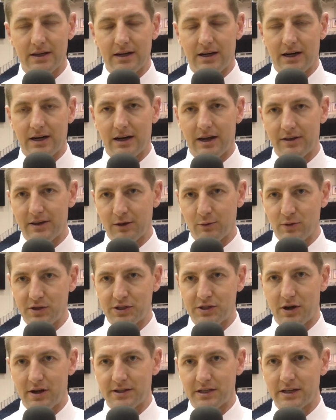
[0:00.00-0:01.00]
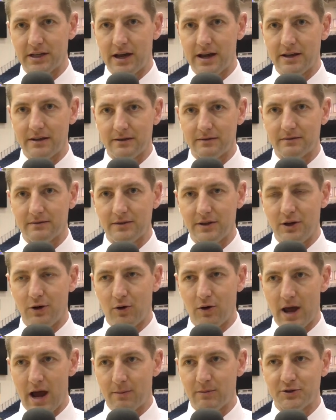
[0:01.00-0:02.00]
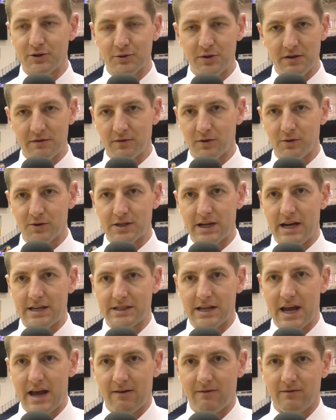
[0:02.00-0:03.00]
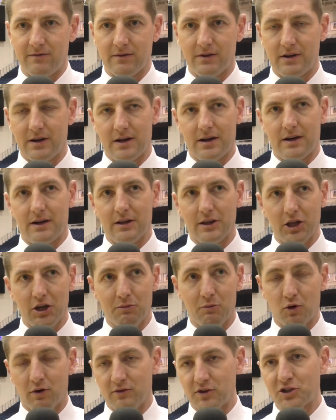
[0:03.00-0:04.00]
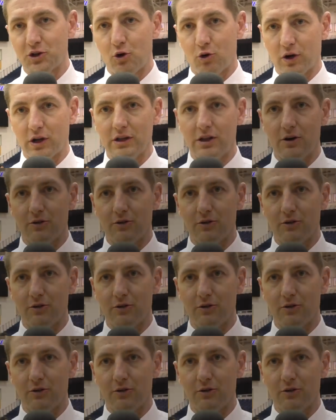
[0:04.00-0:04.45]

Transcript: uh, I think we saw tonight, you know, an opportunity for those guys to have uh, a little more of a scoring